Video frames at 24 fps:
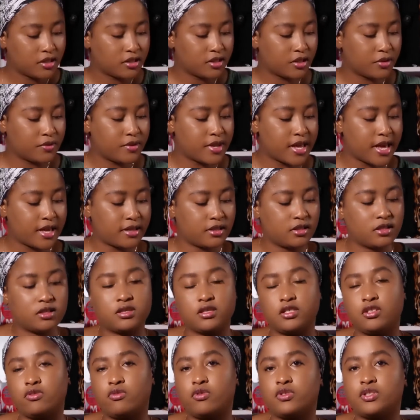So
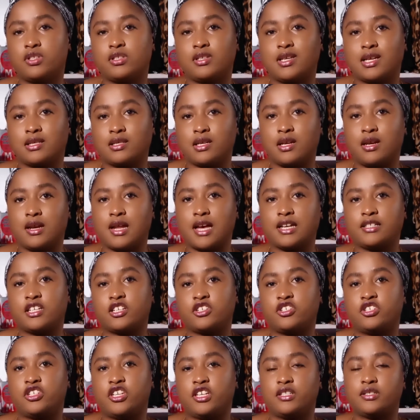next, you want to get a
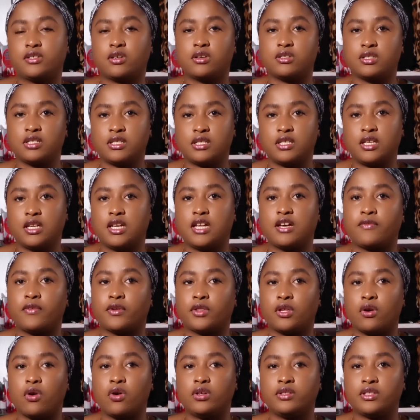lighter shade concealer
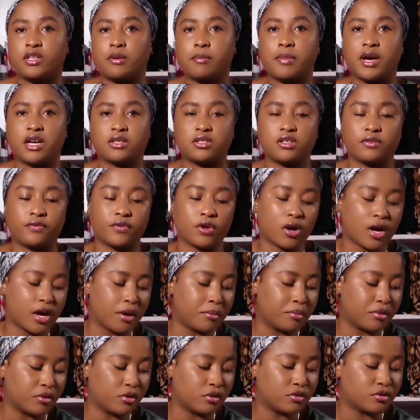for the under part of your
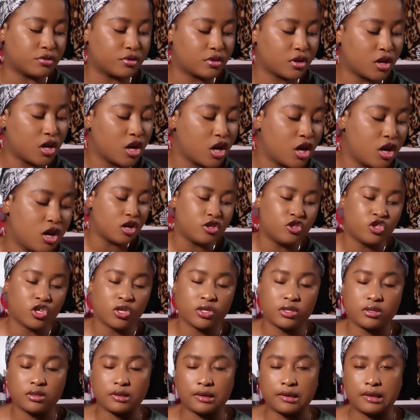eyebrows,
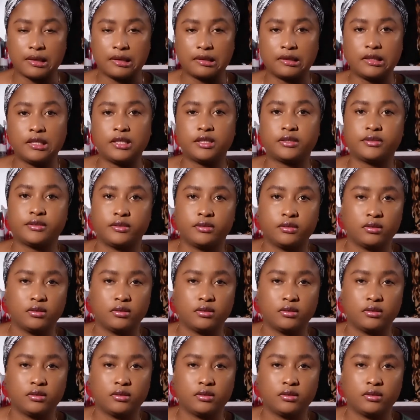just to clean.